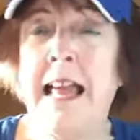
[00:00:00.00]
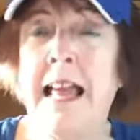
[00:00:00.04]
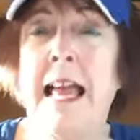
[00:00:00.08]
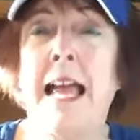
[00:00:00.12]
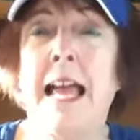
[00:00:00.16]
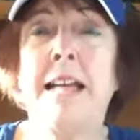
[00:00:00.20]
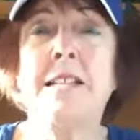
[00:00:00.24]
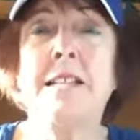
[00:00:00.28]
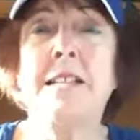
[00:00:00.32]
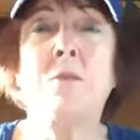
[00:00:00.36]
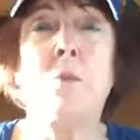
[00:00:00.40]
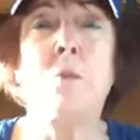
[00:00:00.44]

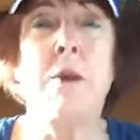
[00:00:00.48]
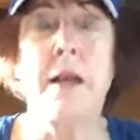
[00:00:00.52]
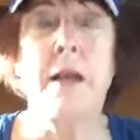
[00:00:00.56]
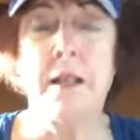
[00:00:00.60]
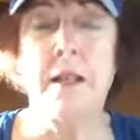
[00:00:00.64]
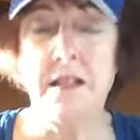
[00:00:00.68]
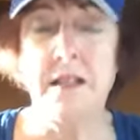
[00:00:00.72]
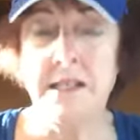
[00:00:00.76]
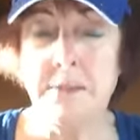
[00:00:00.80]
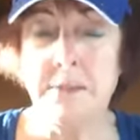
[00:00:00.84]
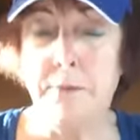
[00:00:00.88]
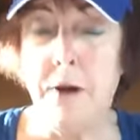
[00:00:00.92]
as well
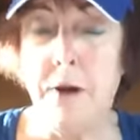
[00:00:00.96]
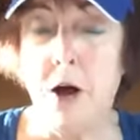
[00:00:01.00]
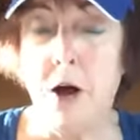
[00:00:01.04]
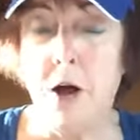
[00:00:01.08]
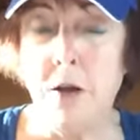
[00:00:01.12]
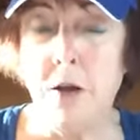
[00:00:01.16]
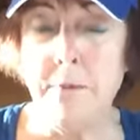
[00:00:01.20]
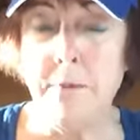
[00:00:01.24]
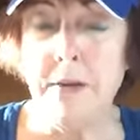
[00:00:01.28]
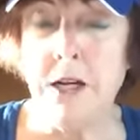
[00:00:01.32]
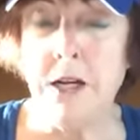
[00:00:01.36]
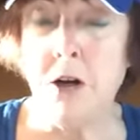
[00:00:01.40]
as
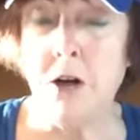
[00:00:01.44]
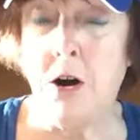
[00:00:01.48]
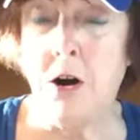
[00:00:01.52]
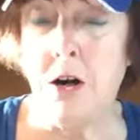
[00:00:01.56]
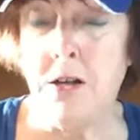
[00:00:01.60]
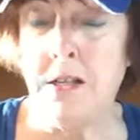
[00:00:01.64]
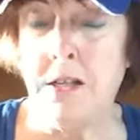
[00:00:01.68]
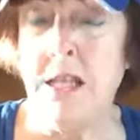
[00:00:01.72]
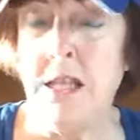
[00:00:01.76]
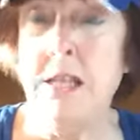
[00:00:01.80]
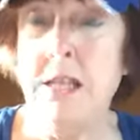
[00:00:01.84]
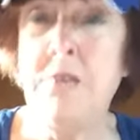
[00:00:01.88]
Paul
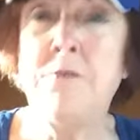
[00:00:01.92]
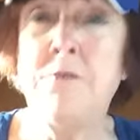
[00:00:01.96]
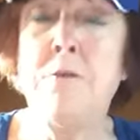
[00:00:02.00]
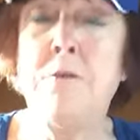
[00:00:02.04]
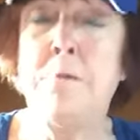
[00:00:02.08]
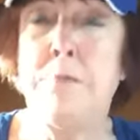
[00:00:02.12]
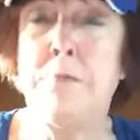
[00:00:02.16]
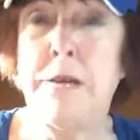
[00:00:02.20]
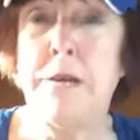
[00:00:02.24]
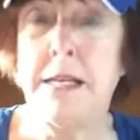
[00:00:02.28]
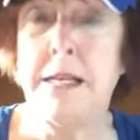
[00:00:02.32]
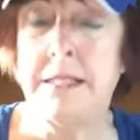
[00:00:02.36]
McCartney of the
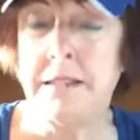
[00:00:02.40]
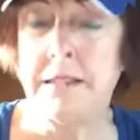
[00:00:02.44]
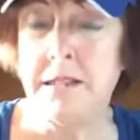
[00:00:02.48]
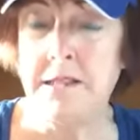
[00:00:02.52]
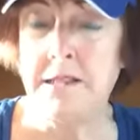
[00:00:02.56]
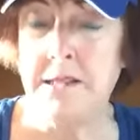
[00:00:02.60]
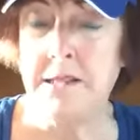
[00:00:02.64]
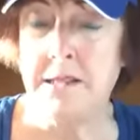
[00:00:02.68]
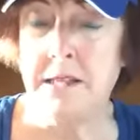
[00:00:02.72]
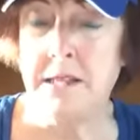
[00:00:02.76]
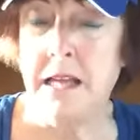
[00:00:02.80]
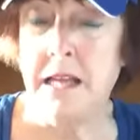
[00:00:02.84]
Beatles,
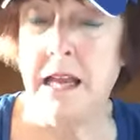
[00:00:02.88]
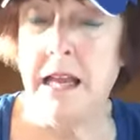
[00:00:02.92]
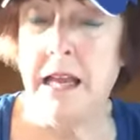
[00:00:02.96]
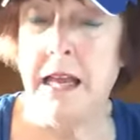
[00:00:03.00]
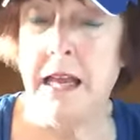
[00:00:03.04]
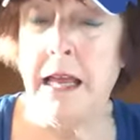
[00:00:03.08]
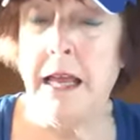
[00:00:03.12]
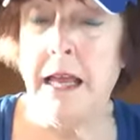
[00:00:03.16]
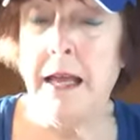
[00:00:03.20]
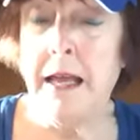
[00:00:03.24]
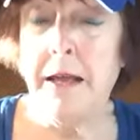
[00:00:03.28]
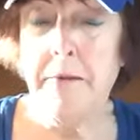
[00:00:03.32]

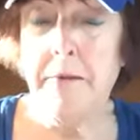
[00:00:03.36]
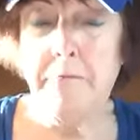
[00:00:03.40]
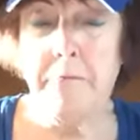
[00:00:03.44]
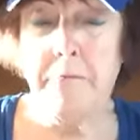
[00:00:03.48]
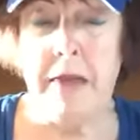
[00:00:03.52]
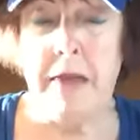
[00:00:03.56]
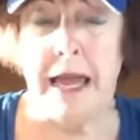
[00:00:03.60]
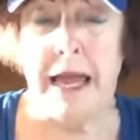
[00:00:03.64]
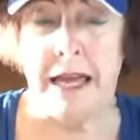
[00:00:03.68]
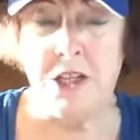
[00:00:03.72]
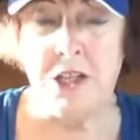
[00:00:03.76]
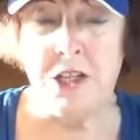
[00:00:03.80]

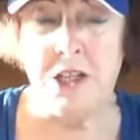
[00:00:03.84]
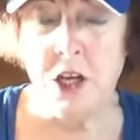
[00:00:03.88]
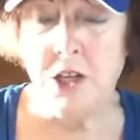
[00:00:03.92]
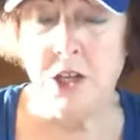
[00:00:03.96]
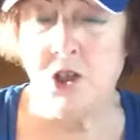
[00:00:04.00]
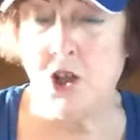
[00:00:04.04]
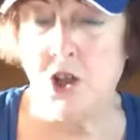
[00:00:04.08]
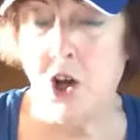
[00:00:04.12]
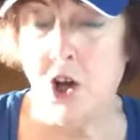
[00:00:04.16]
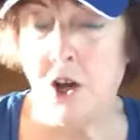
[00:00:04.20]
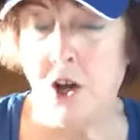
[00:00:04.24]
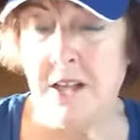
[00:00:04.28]
Magic
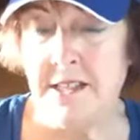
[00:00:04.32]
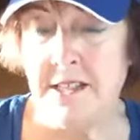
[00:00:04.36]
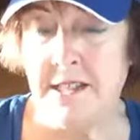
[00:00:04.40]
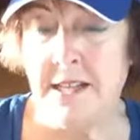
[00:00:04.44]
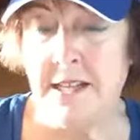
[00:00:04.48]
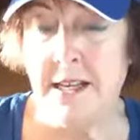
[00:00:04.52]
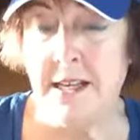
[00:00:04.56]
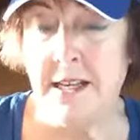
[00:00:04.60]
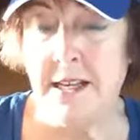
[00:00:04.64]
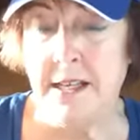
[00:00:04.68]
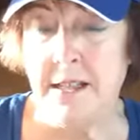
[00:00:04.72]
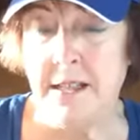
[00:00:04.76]

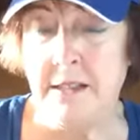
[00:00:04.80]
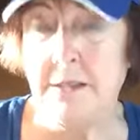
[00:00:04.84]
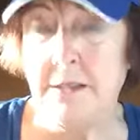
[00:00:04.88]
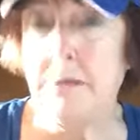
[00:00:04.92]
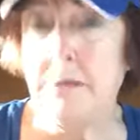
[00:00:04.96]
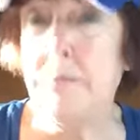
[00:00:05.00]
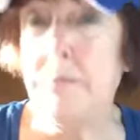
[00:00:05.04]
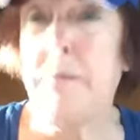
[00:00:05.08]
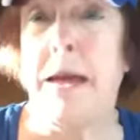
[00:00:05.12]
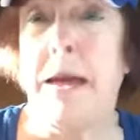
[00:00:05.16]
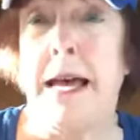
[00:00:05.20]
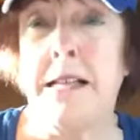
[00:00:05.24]
Johnson,
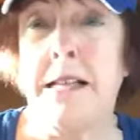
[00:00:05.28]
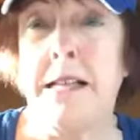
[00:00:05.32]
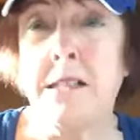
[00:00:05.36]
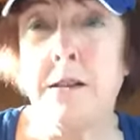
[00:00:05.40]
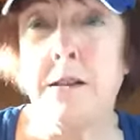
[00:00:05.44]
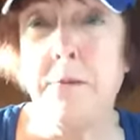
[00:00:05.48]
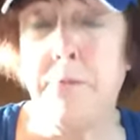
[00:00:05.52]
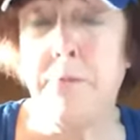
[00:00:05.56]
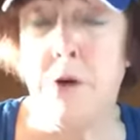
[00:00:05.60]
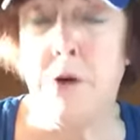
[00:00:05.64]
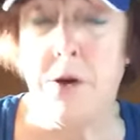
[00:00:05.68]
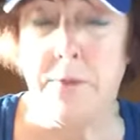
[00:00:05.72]

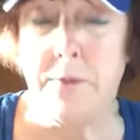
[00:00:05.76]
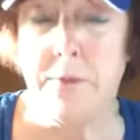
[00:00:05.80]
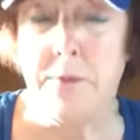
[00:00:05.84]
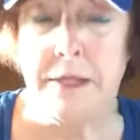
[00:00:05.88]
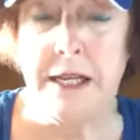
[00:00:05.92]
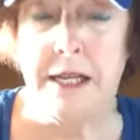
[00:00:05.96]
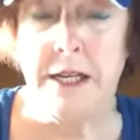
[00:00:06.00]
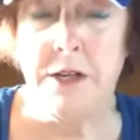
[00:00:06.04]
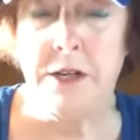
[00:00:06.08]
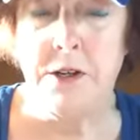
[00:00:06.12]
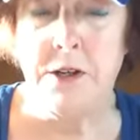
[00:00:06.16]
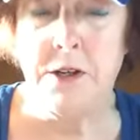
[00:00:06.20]
basketball
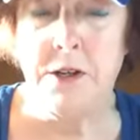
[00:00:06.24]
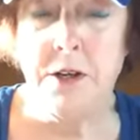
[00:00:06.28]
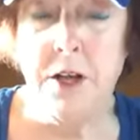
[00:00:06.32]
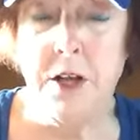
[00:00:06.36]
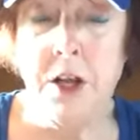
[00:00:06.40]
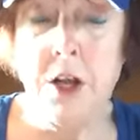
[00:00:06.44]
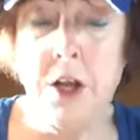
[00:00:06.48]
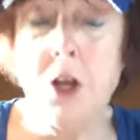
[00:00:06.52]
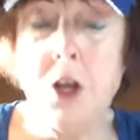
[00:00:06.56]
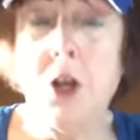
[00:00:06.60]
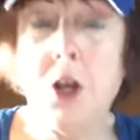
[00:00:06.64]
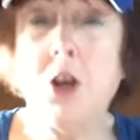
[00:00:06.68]
player,
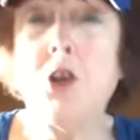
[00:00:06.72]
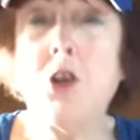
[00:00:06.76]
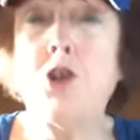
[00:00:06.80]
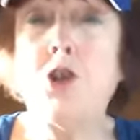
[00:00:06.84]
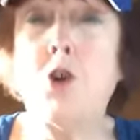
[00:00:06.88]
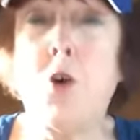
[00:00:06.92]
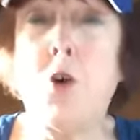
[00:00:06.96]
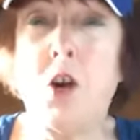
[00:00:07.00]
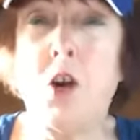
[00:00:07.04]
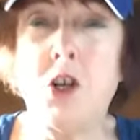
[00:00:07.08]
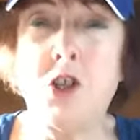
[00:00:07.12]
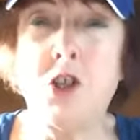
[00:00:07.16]

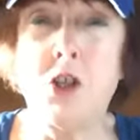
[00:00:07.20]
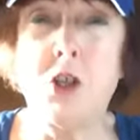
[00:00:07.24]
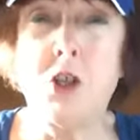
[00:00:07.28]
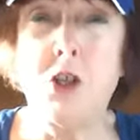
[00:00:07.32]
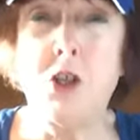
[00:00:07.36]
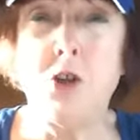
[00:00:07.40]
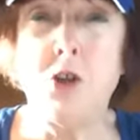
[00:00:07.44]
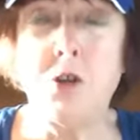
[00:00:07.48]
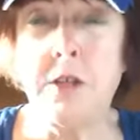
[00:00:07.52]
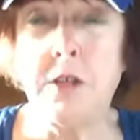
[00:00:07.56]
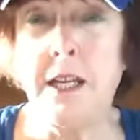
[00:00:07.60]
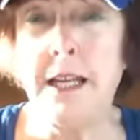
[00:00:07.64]
George
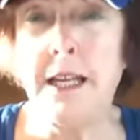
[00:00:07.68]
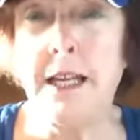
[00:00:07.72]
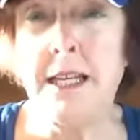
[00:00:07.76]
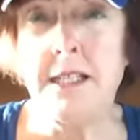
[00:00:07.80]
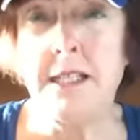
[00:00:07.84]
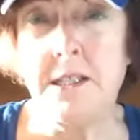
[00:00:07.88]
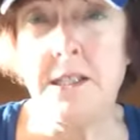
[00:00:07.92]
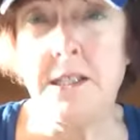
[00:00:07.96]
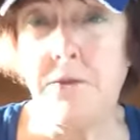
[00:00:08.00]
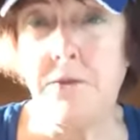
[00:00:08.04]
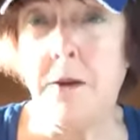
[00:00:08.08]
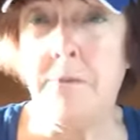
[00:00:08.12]

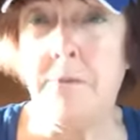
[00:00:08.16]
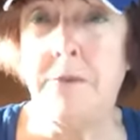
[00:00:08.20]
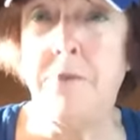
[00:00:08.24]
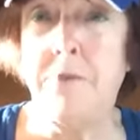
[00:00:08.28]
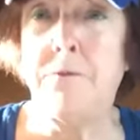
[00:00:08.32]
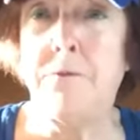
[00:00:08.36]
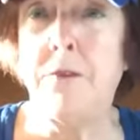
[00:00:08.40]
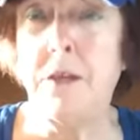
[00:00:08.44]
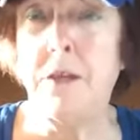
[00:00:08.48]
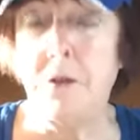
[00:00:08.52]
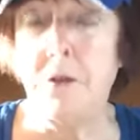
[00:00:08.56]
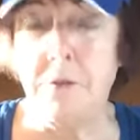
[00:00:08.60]
Lucas from the
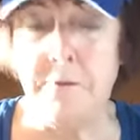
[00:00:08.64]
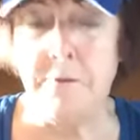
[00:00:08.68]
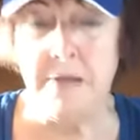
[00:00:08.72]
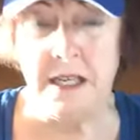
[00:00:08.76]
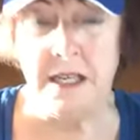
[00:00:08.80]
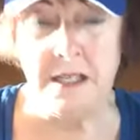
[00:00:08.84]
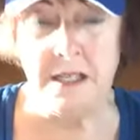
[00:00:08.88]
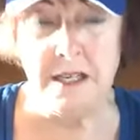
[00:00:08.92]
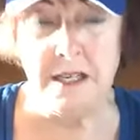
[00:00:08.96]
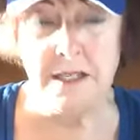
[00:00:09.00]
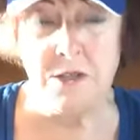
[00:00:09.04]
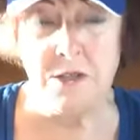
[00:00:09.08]
film
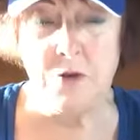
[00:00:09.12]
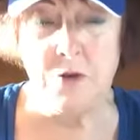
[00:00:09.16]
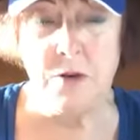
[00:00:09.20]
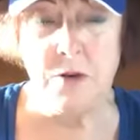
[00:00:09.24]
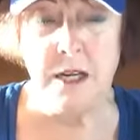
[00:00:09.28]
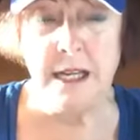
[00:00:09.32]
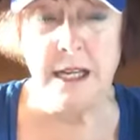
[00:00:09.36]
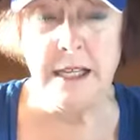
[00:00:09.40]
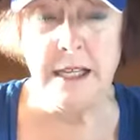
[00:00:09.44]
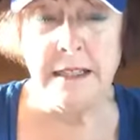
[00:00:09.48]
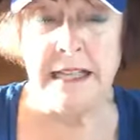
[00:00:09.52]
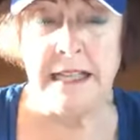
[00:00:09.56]

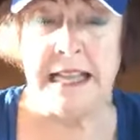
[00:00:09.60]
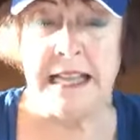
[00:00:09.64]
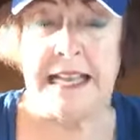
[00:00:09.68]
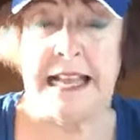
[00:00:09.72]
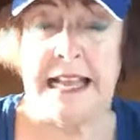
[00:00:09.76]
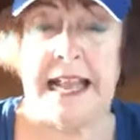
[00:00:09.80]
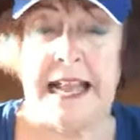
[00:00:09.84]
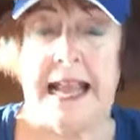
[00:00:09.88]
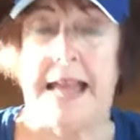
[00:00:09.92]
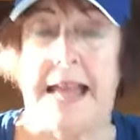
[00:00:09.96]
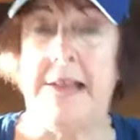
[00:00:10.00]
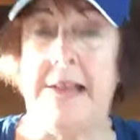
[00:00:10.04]
industry,
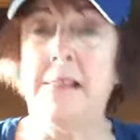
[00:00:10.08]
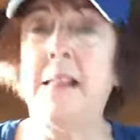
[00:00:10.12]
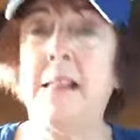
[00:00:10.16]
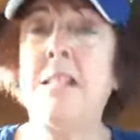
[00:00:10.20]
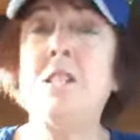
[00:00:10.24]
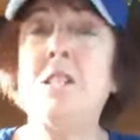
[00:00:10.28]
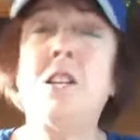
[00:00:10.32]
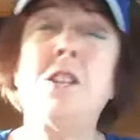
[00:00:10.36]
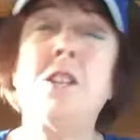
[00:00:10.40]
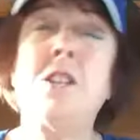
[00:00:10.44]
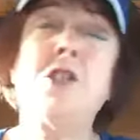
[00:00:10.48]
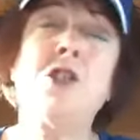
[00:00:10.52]
Ellen
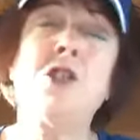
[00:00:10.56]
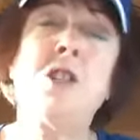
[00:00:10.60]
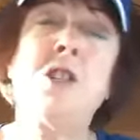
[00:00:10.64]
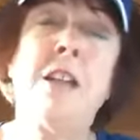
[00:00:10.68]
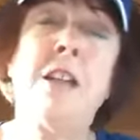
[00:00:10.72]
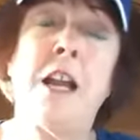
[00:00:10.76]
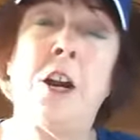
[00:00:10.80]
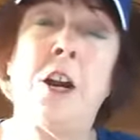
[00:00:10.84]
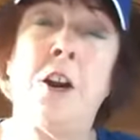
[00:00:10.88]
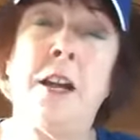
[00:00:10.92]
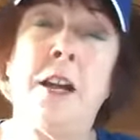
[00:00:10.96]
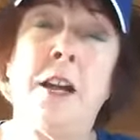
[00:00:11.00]

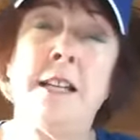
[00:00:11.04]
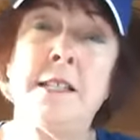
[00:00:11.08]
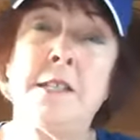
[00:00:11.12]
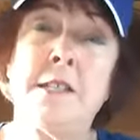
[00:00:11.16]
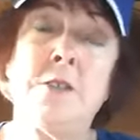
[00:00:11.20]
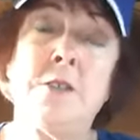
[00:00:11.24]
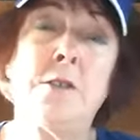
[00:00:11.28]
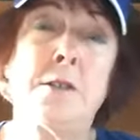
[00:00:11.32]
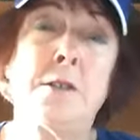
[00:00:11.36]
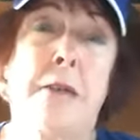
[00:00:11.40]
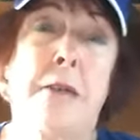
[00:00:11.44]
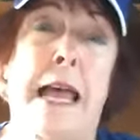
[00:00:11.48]
DeGeneres,
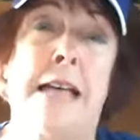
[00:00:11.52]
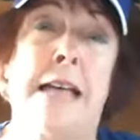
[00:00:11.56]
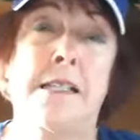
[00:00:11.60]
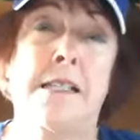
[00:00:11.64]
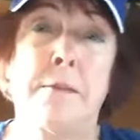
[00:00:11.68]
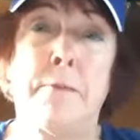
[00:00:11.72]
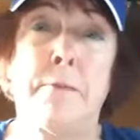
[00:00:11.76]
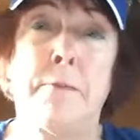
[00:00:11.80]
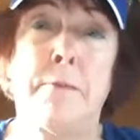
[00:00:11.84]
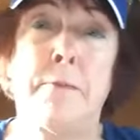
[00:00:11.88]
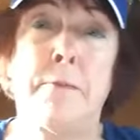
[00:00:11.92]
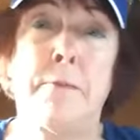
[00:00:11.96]
who has
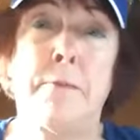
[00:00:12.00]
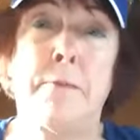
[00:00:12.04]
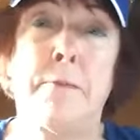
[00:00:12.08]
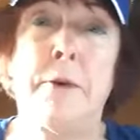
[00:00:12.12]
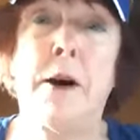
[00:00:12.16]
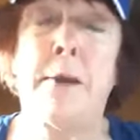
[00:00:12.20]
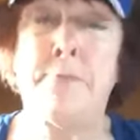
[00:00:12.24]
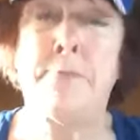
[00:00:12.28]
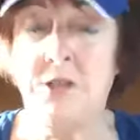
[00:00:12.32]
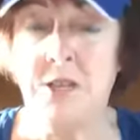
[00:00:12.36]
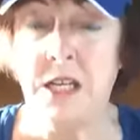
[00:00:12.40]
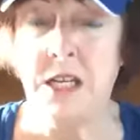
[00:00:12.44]
a
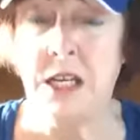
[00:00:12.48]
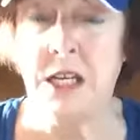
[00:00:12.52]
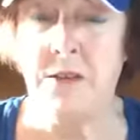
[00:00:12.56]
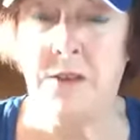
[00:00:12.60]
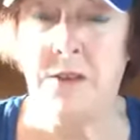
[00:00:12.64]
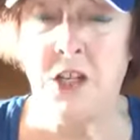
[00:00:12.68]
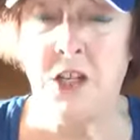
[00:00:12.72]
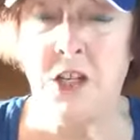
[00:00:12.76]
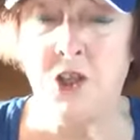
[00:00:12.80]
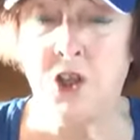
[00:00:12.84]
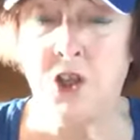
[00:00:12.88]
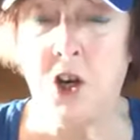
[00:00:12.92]
popular
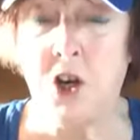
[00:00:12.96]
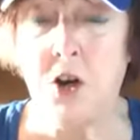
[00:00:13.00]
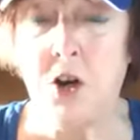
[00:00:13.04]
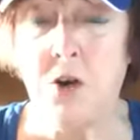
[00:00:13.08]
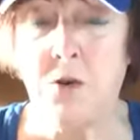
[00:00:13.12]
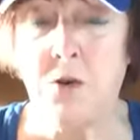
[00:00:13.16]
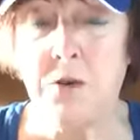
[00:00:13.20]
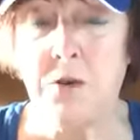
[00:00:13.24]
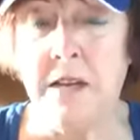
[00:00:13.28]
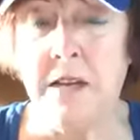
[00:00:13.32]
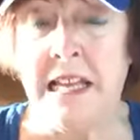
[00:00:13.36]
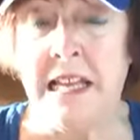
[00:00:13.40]
TV
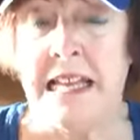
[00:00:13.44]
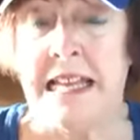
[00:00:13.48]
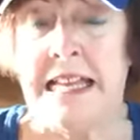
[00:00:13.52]
show,